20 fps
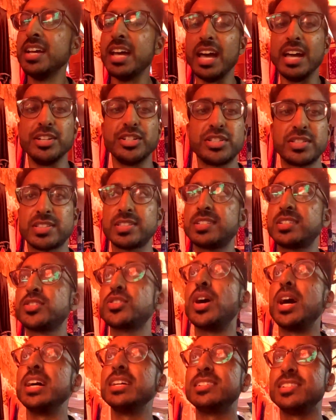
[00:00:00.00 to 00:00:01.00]
and
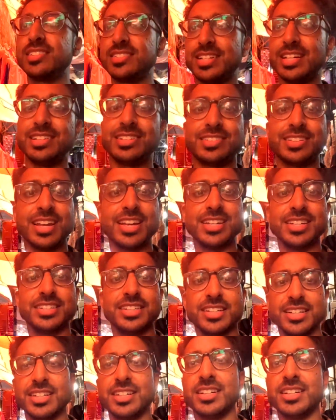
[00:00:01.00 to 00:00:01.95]
trying to stay sane.